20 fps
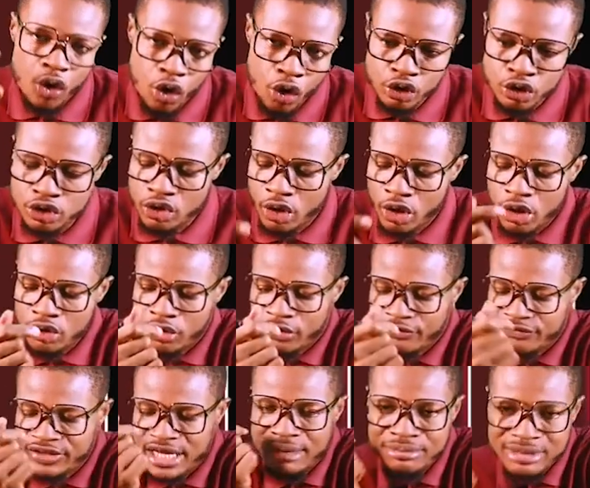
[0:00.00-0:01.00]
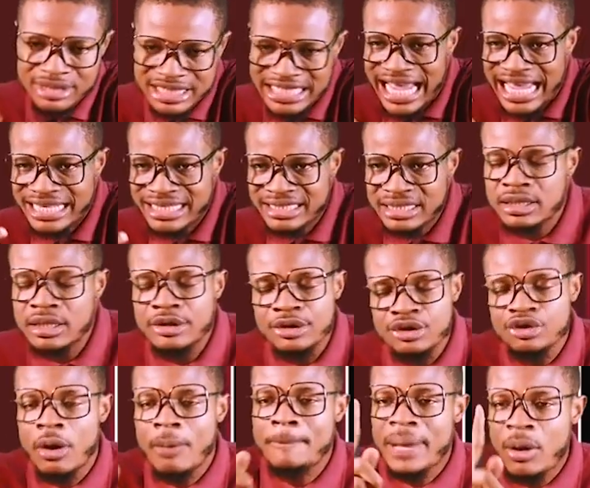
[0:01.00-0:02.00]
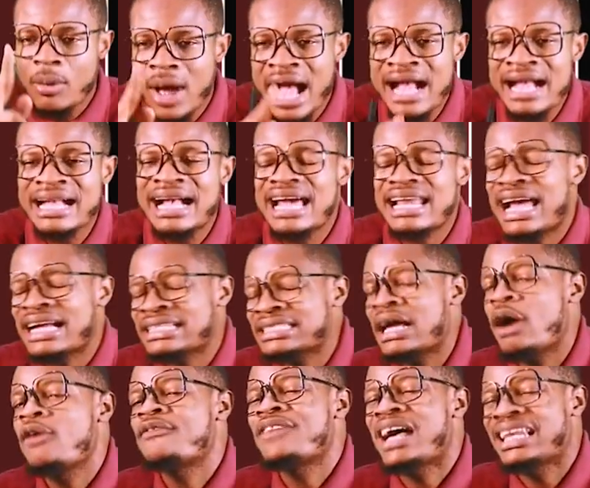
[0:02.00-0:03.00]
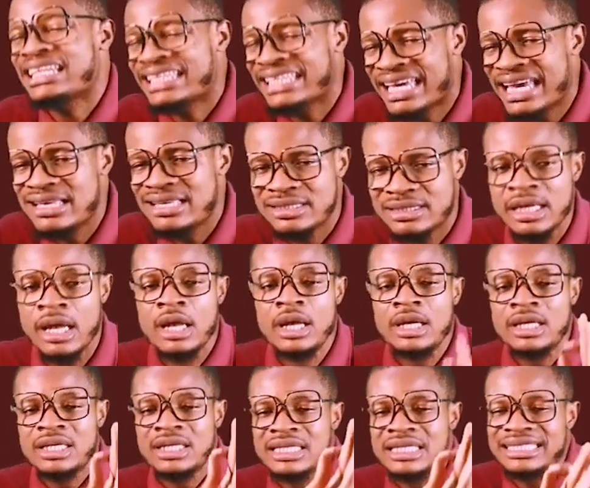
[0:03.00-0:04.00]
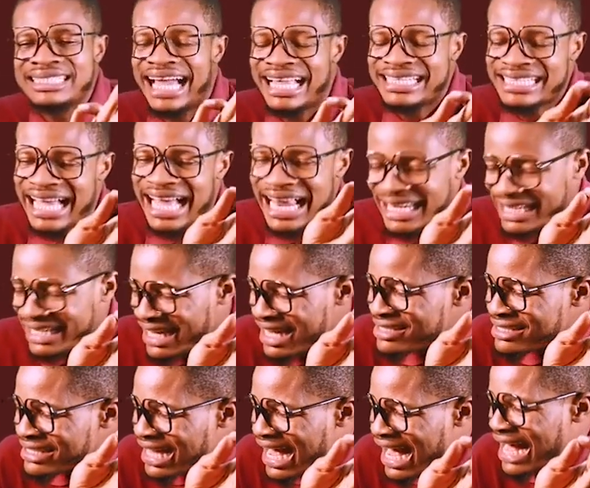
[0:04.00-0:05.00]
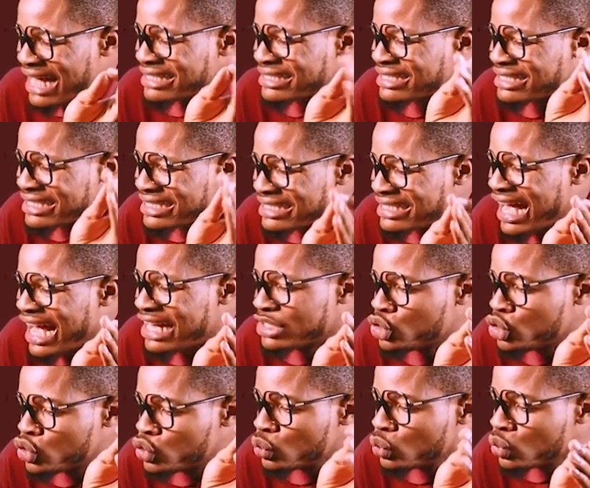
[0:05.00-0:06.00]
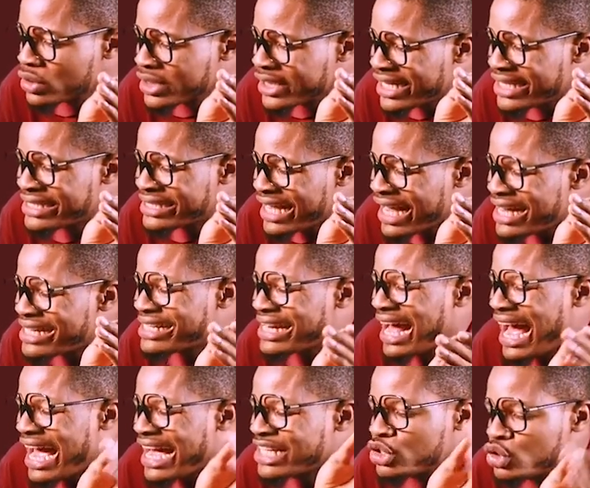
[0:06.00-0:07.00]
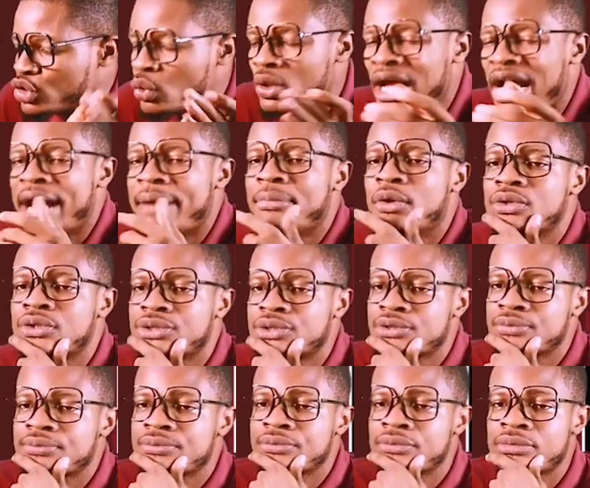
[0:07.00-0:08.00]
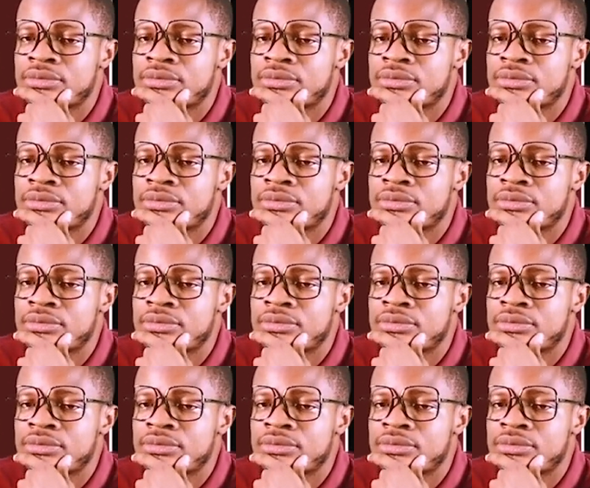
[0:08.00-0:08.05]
Hold all of them tight. Number one character of alkanes is that alkanes are saturated hydrocarbons.